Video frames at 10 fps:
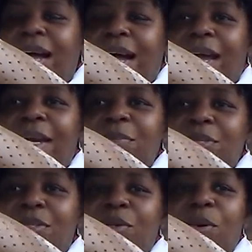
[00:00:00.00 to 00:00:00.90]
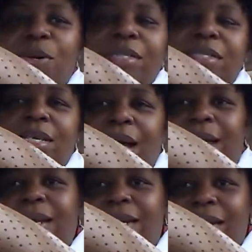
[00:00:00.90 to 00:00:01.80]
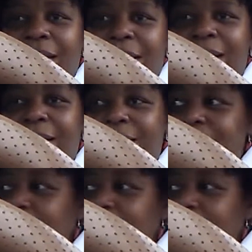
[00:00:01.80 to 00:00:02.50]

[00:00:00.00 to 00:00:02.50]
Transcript: I am so excited.